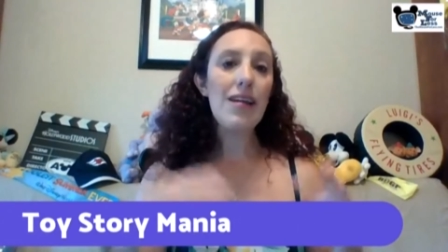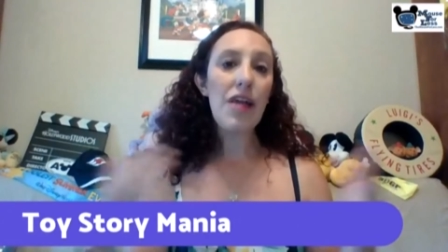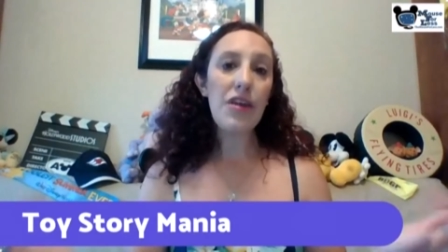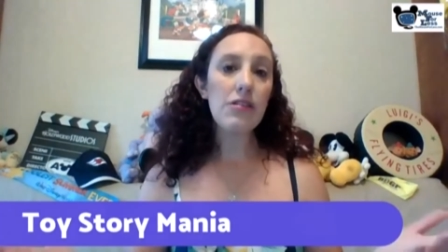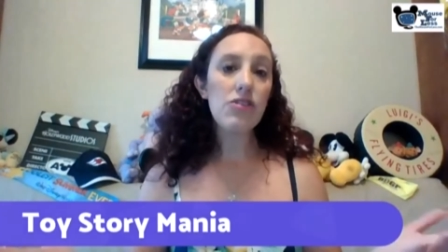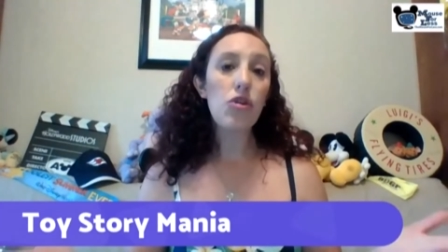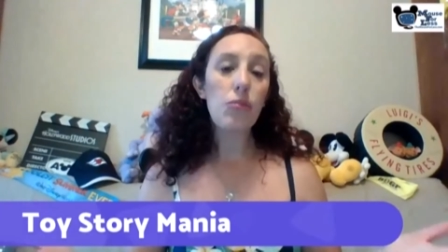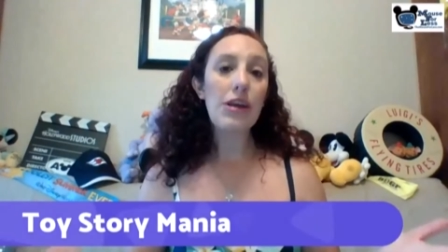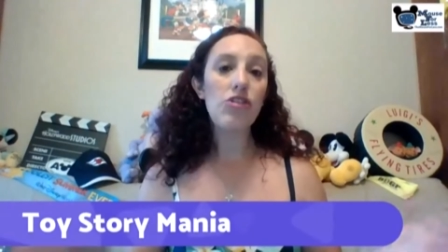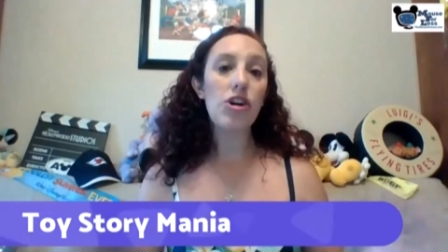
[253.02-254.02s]
Nothing too
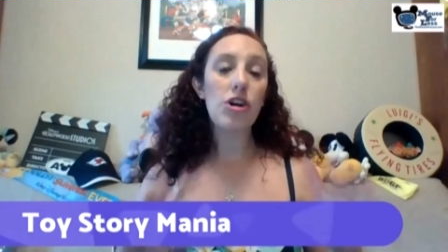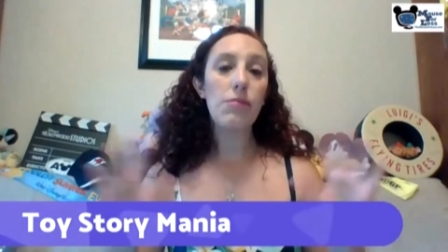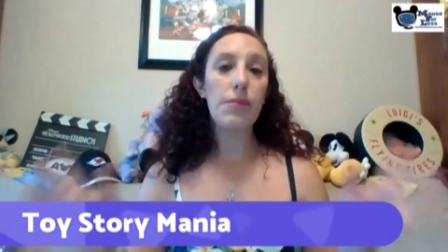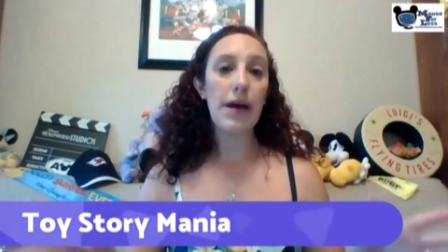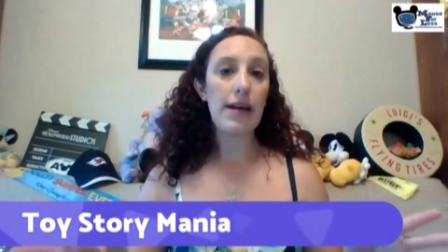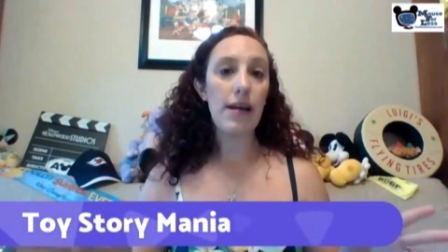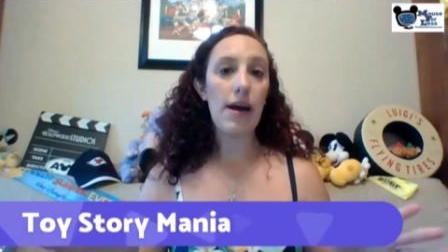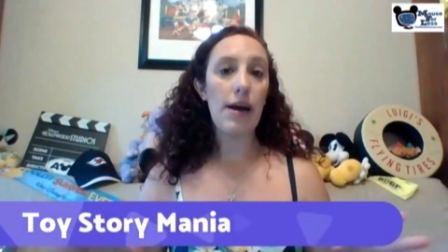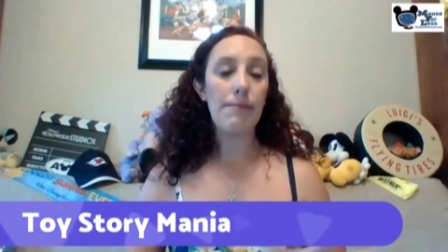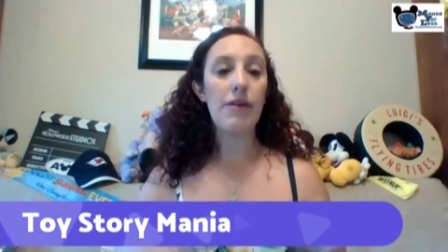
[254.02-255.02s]
major, but
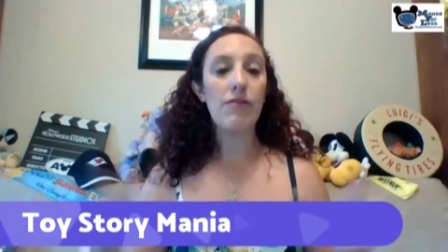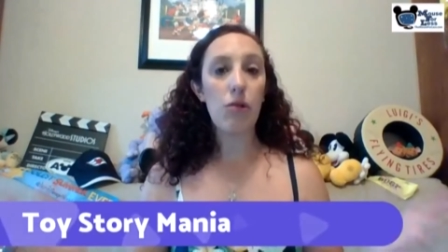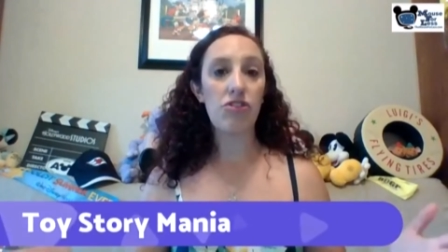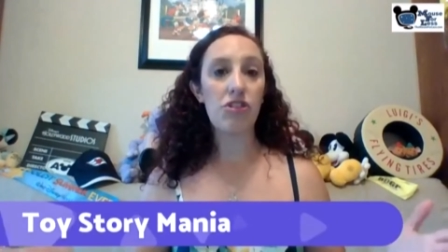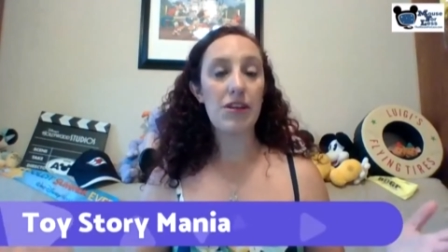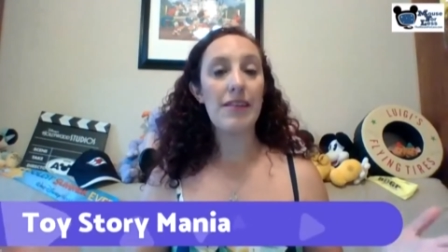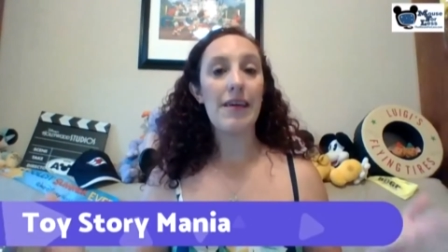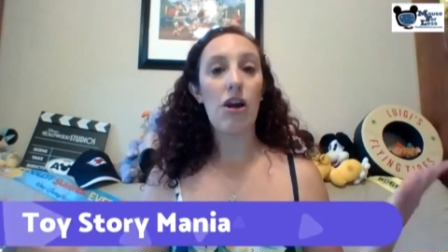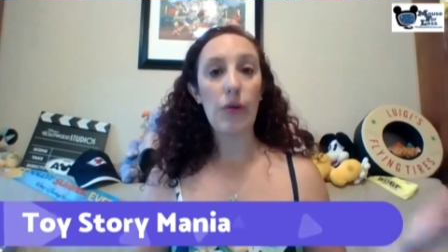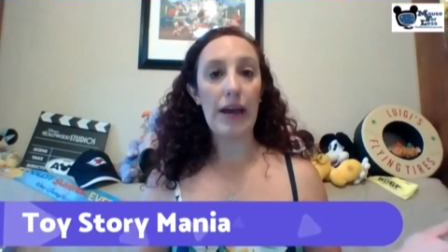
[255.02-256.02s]
unfortunately
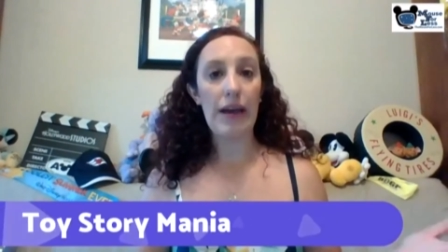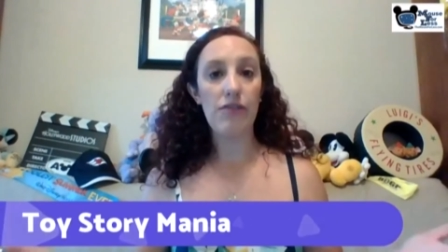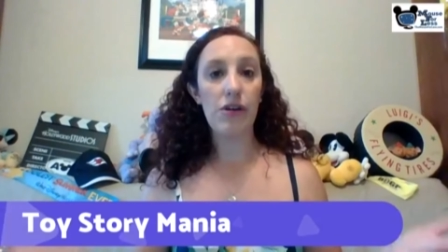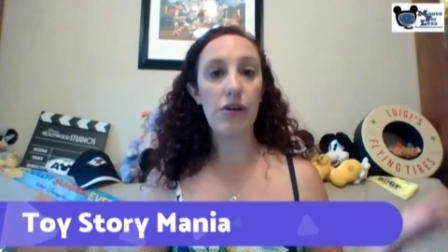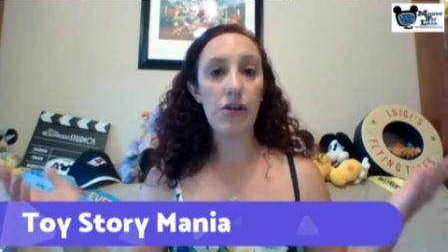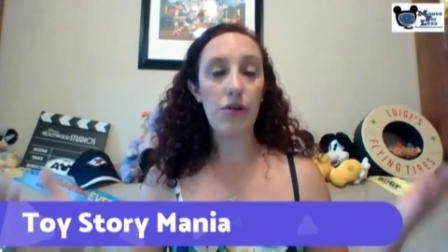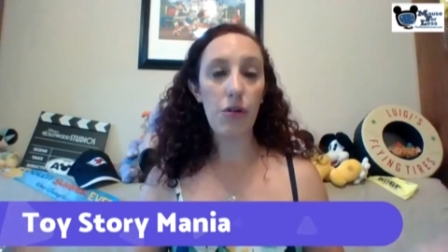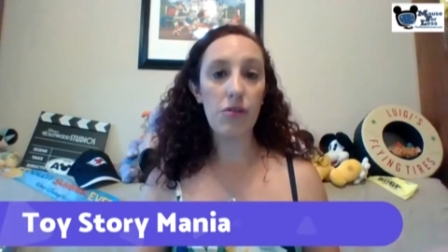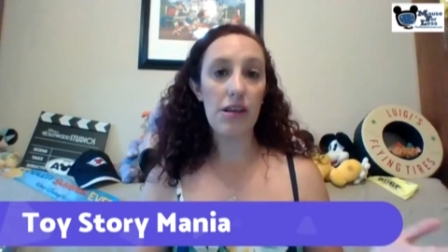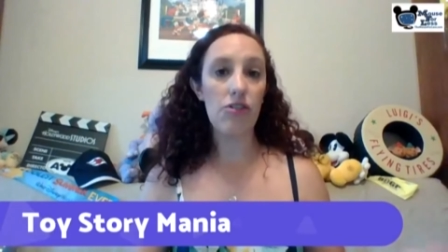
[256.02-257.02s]
they are going to have to
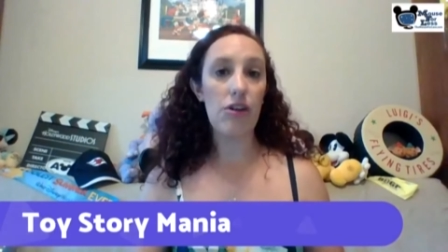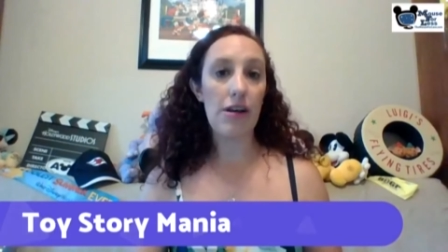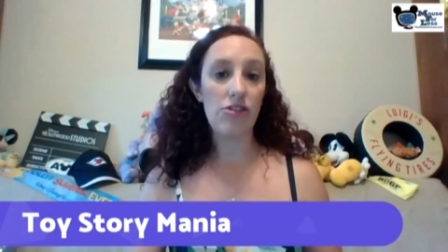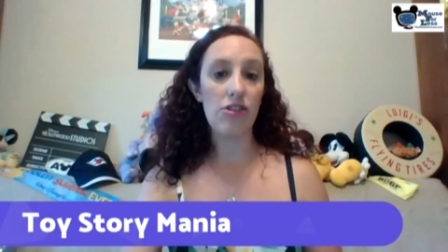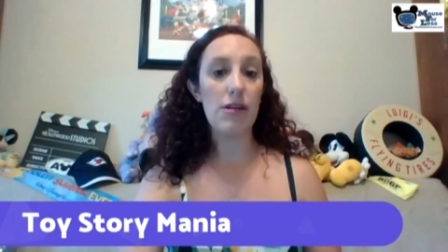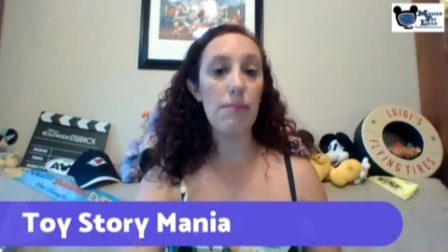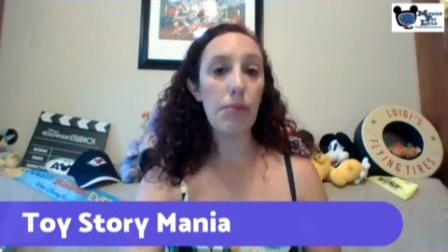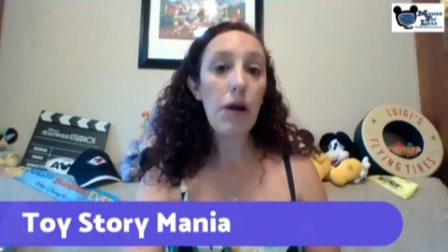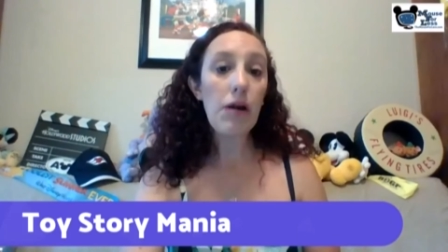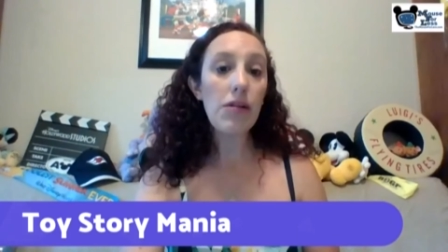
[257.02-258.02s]
close the attraction
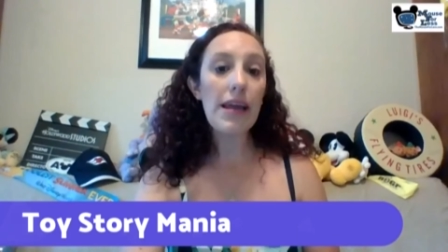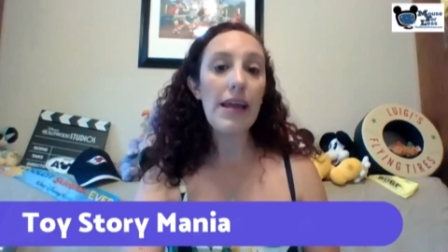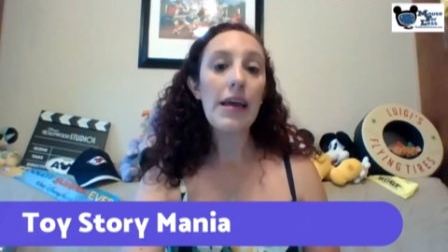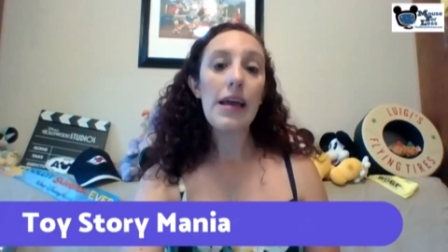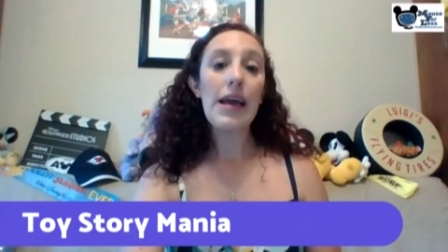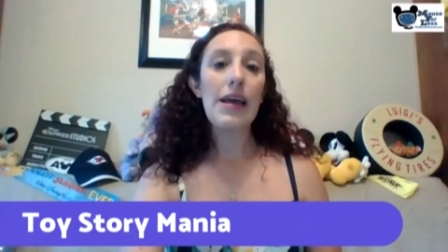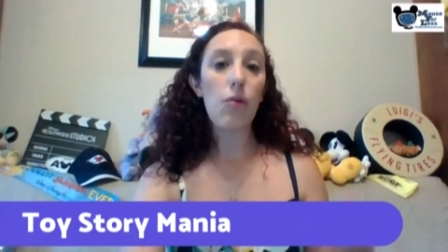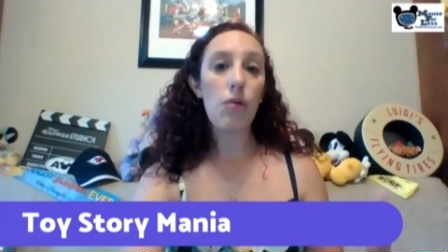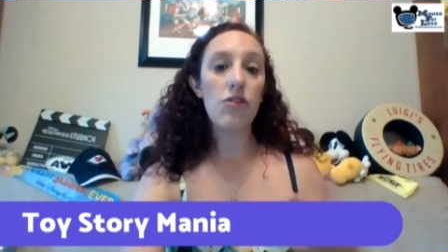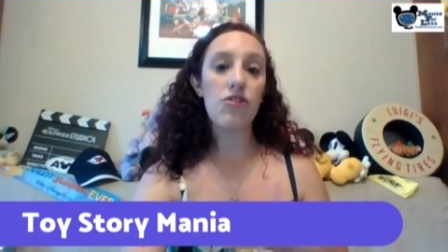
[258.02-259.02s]
temporarily in
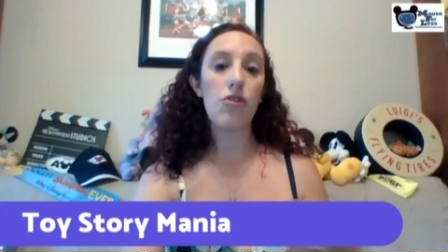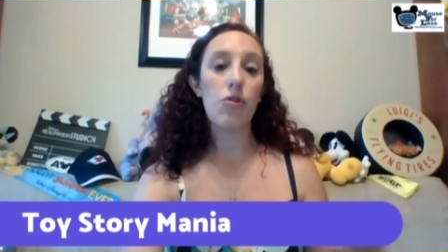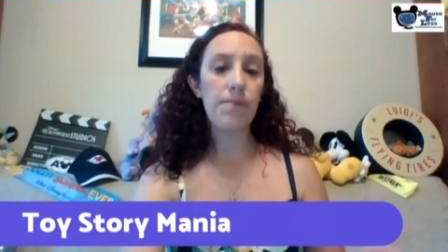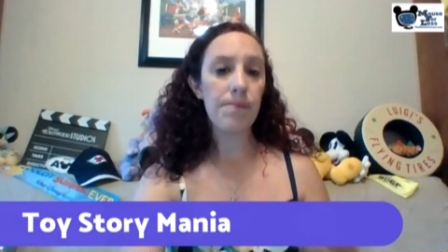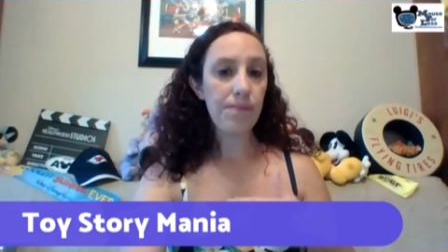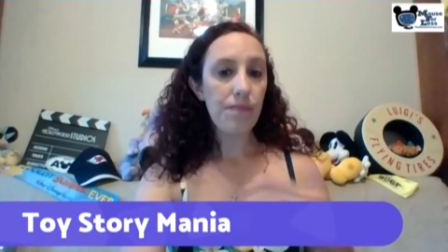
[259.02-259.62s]
order to